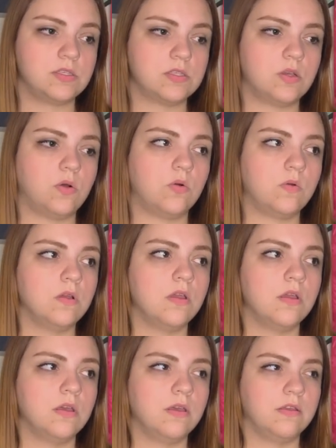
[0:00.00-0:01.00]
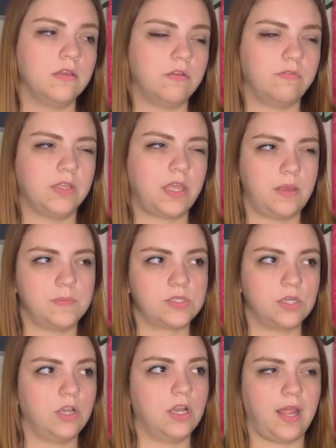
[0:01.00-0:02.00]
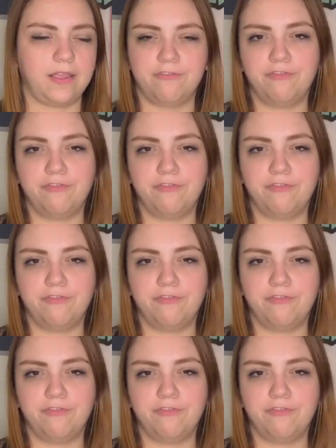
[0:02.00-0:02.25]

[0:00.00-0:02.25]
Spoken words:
So if the game started like